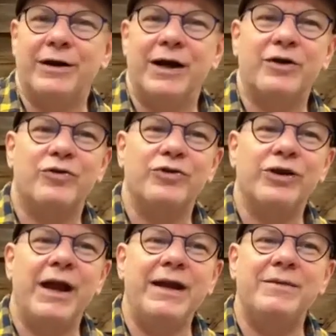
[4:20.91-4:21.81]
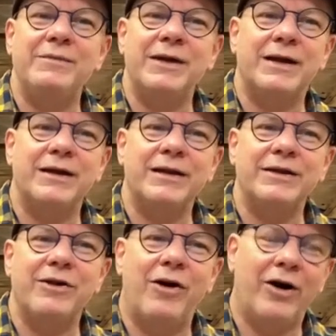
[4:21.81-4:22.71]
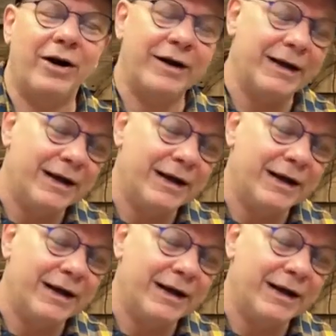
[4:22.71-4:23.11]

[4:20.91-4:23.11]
God, create in me a clean heart.